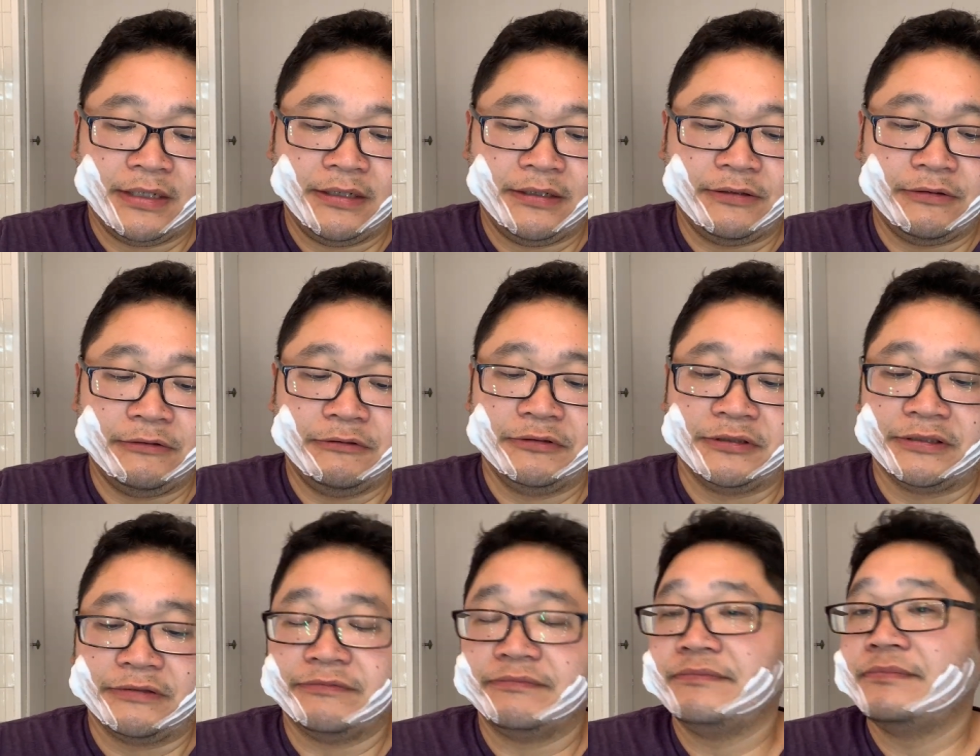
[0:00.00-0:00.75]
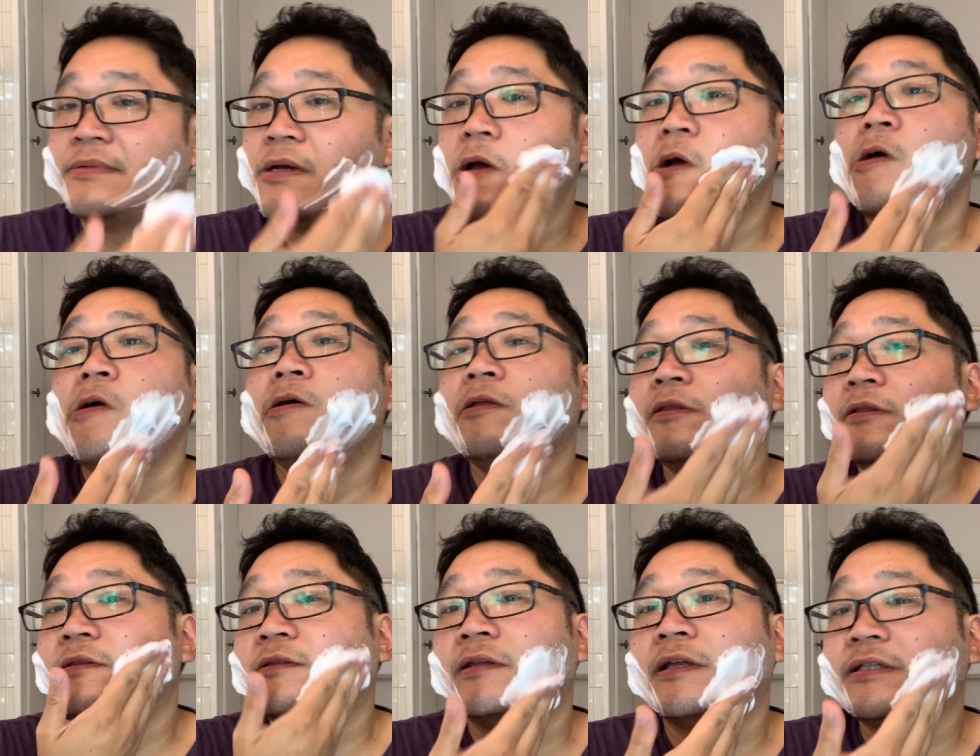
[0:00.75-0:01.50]
use it.
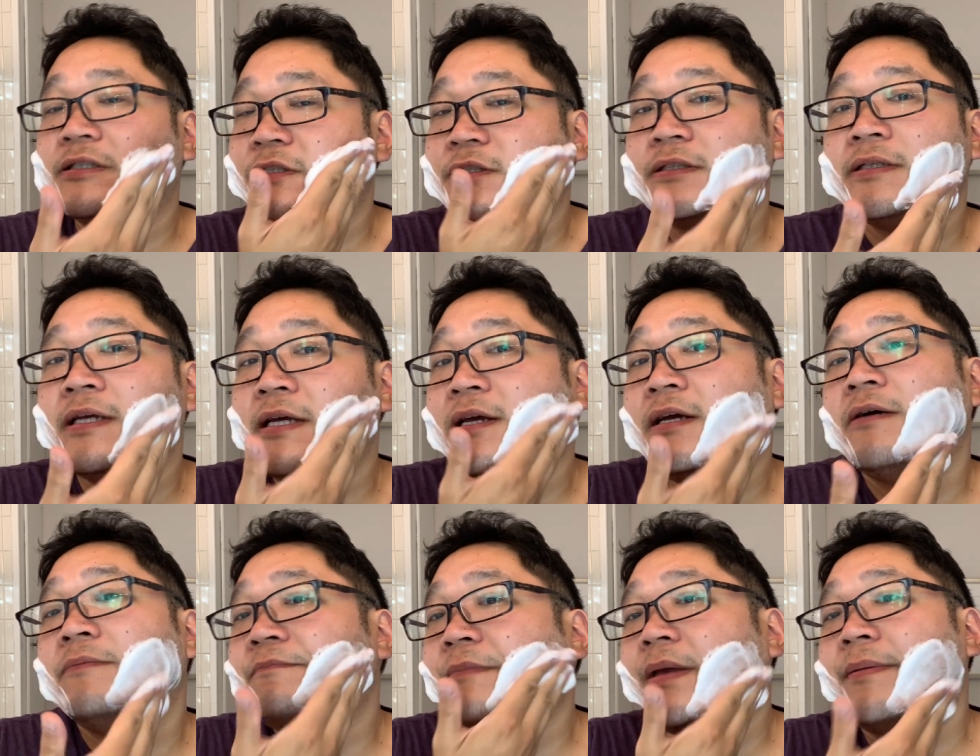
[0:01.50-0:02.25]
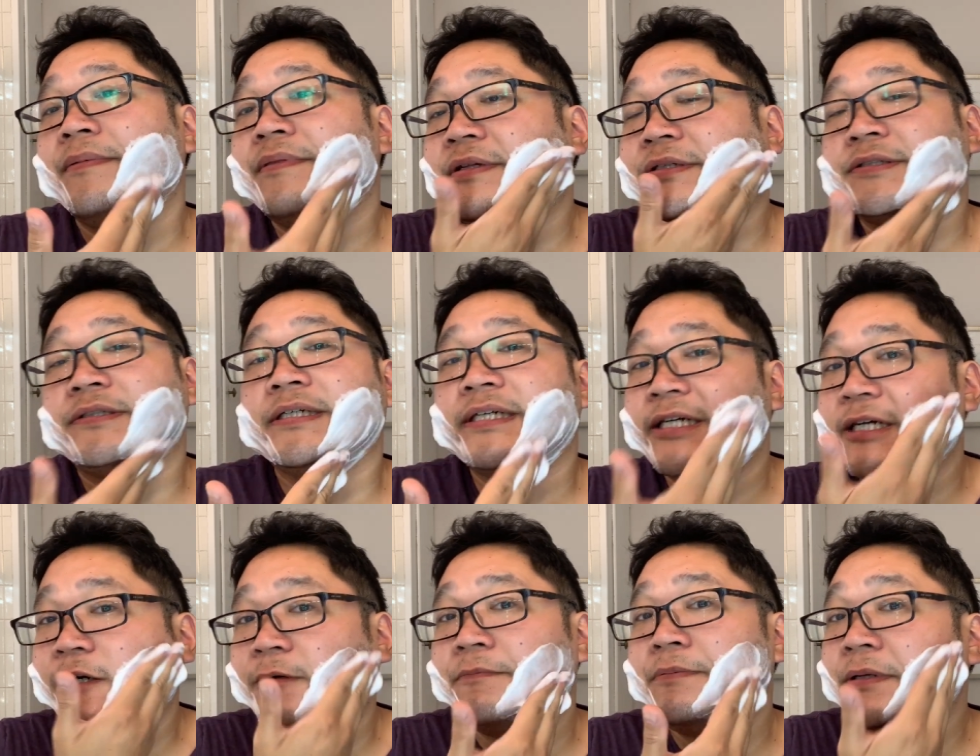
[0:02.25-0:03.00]
That's, maybe this will
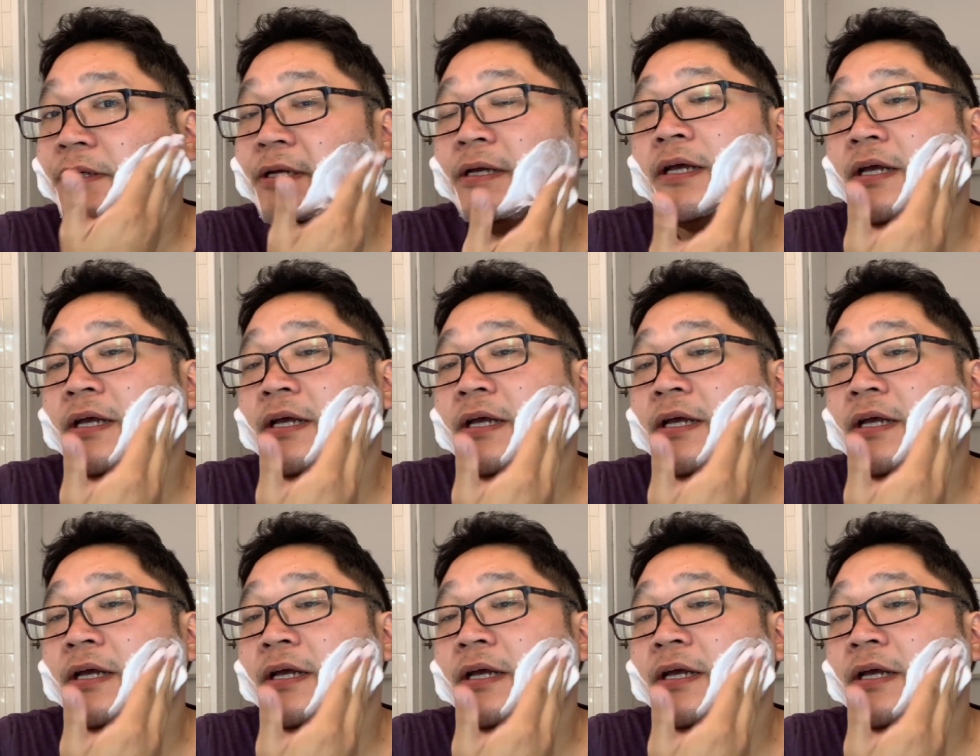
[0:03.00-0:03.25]
help